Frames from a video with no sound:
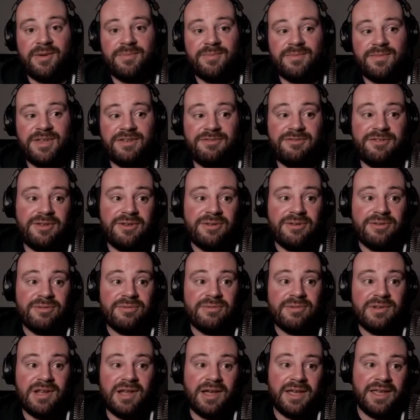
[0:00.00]
if you
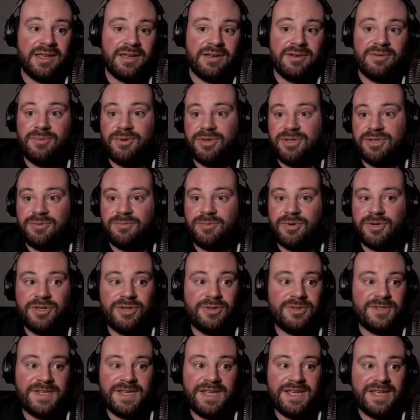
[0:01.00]
like what
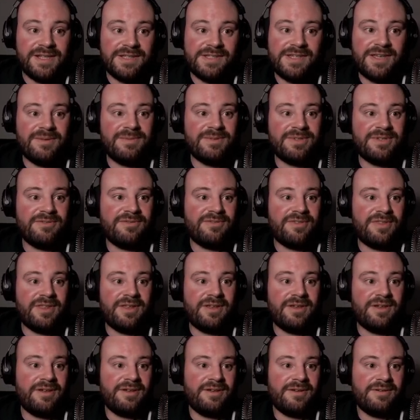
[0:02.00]
you see in terms of
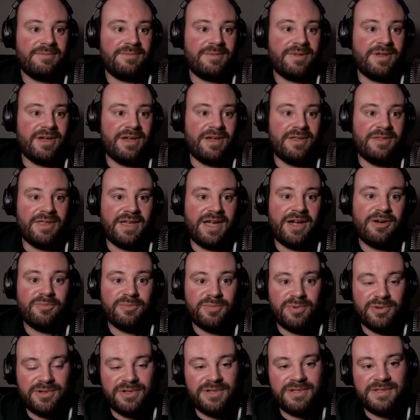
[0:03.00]
the
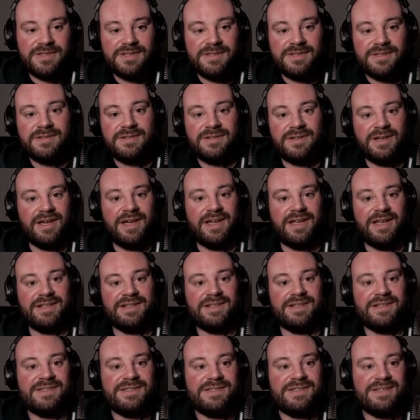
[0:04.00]
output,
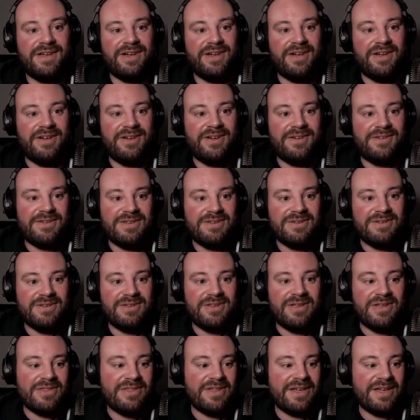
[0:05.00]
and
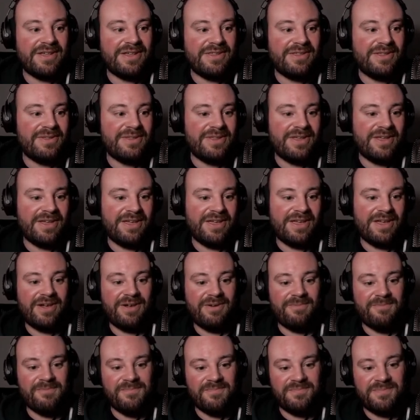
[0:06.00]
you think that the
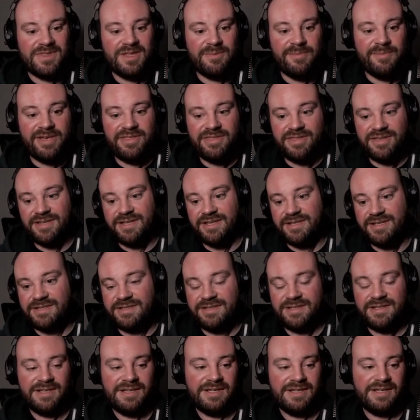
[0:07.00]
method
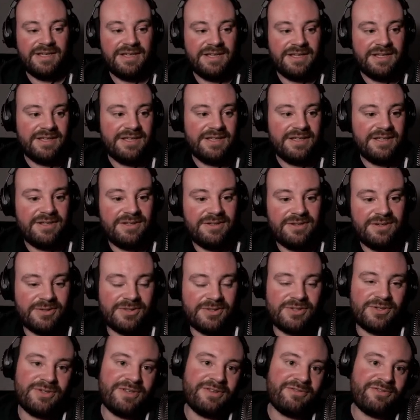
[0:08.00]
is not
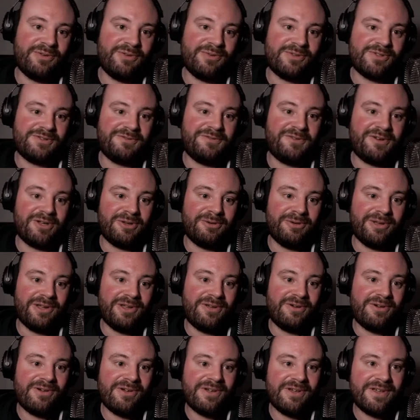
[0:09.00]
too difficult to follow
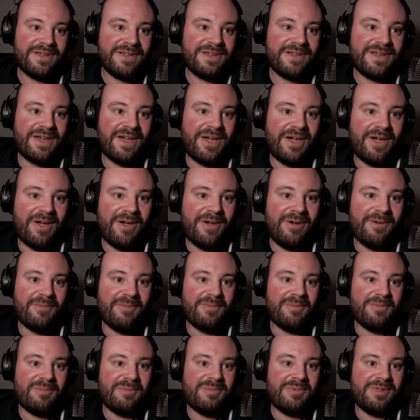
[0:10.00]
along,
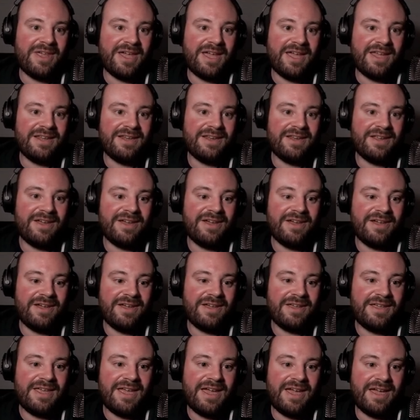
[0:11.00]
then
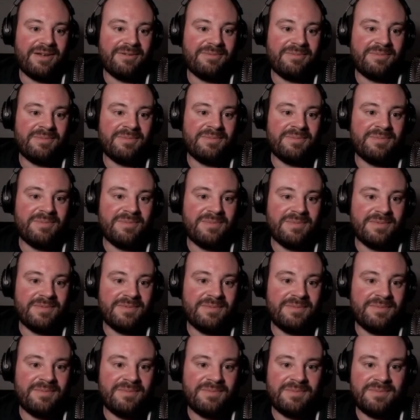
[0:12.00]
yeah,
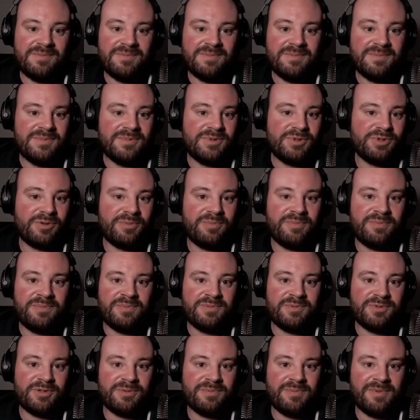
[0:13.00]

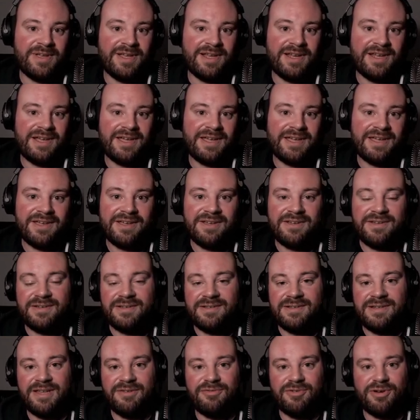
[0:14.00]
drop me a like, leave a